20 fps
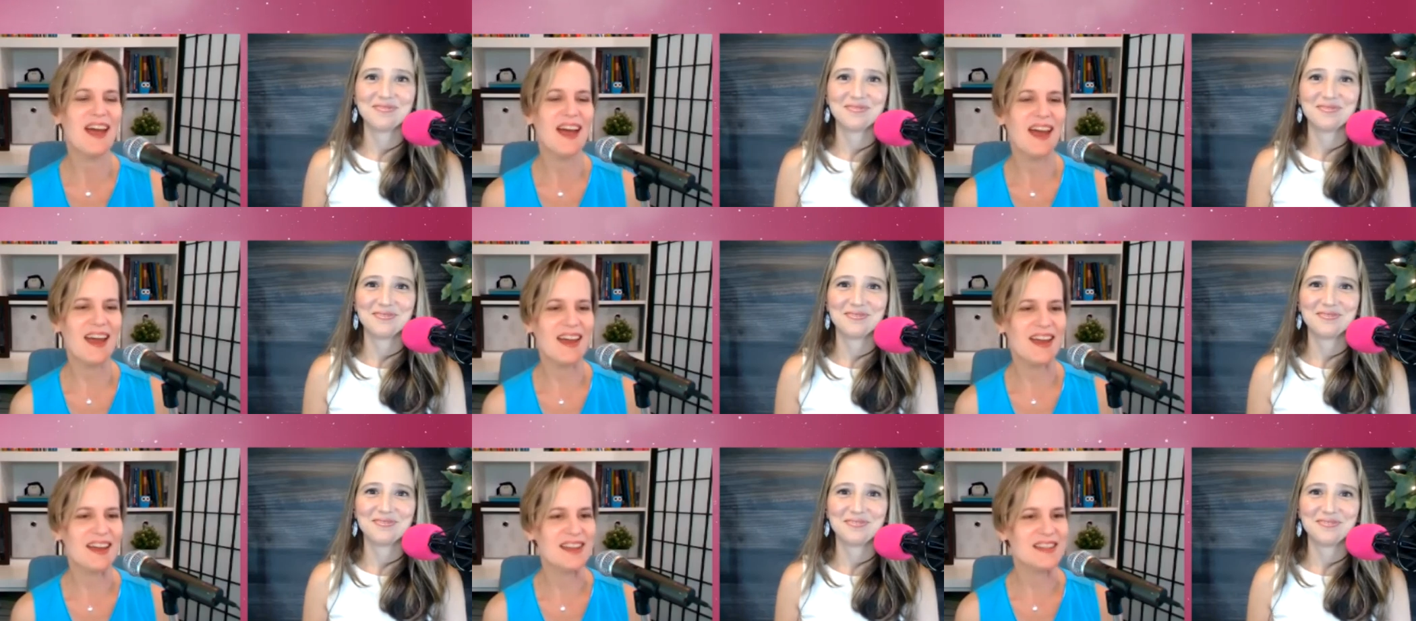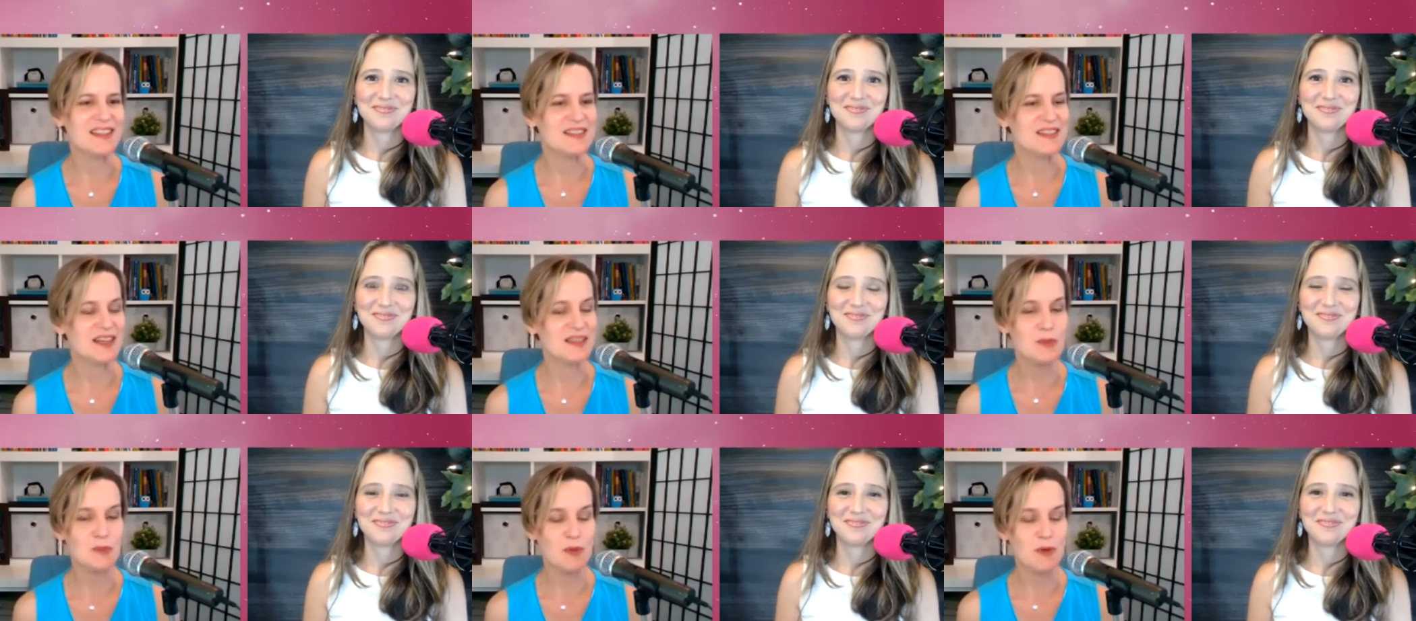Speaker 1: And
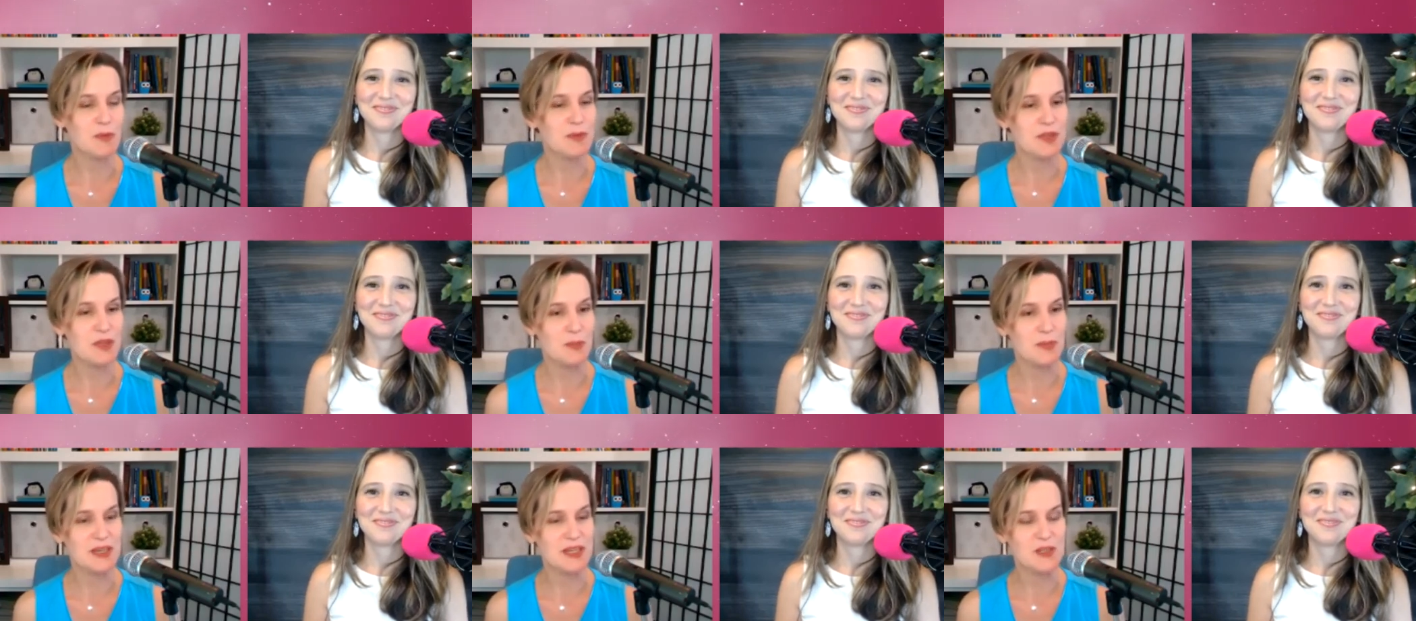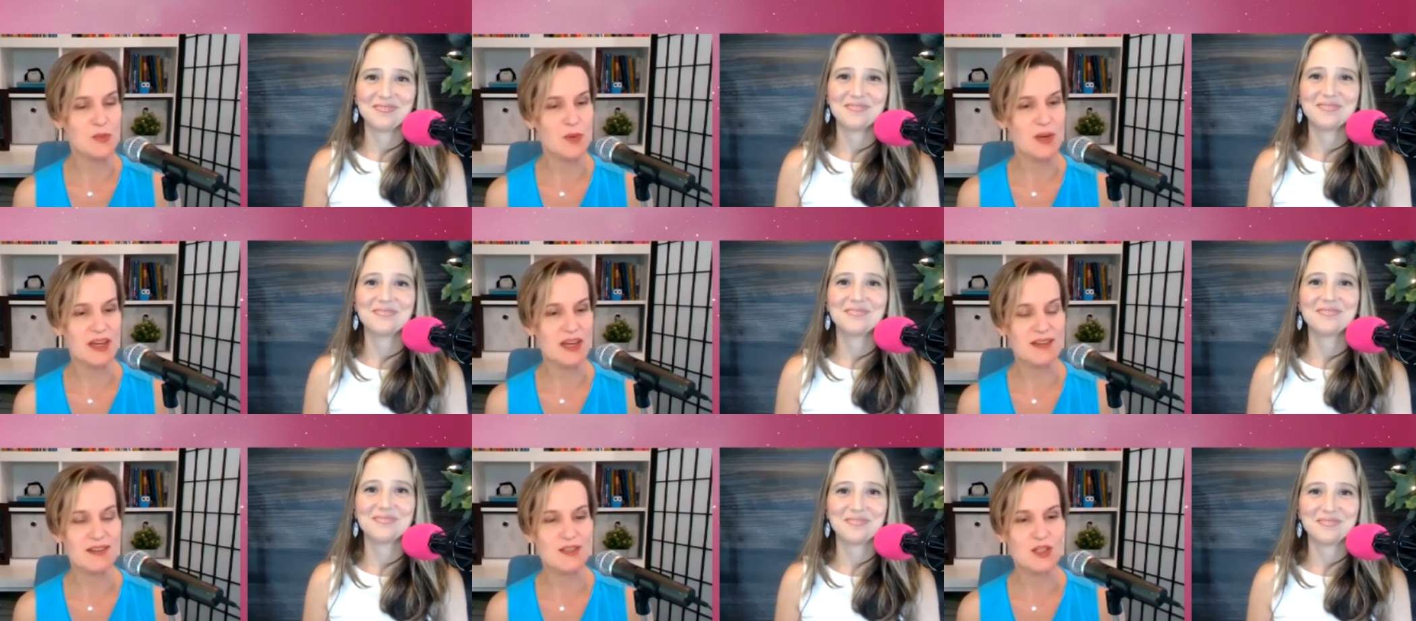that's probably the best
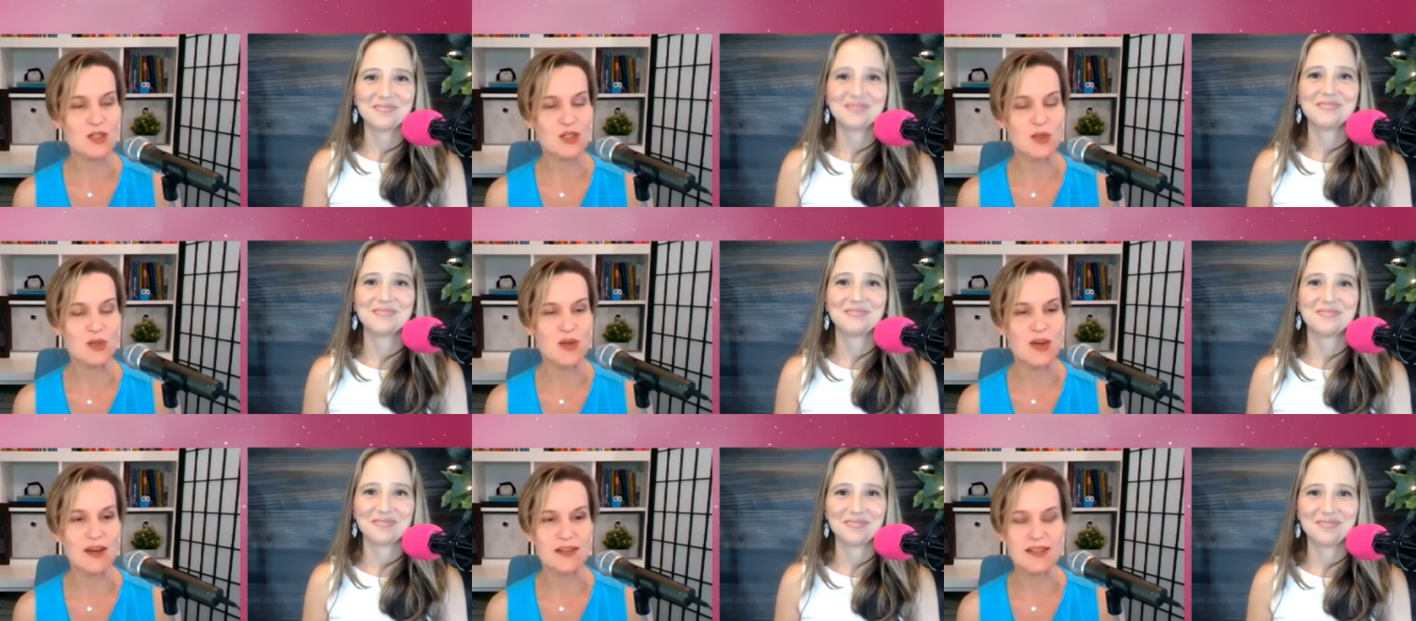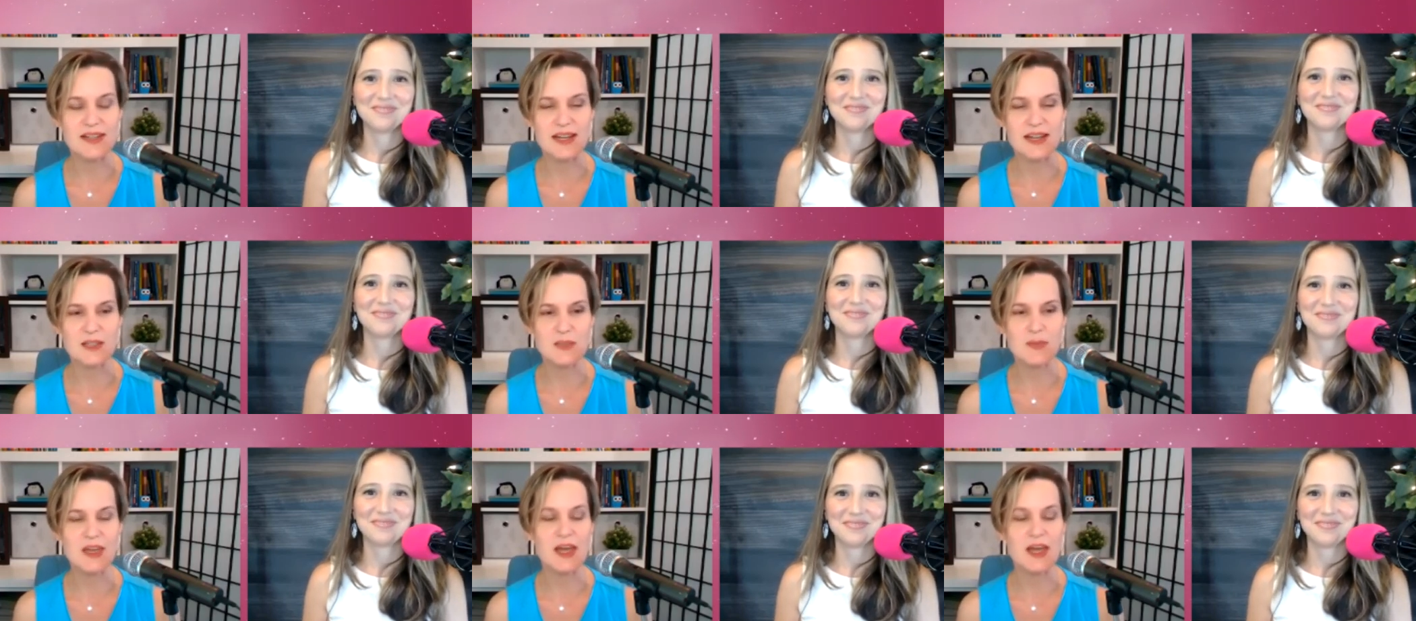way to contact me.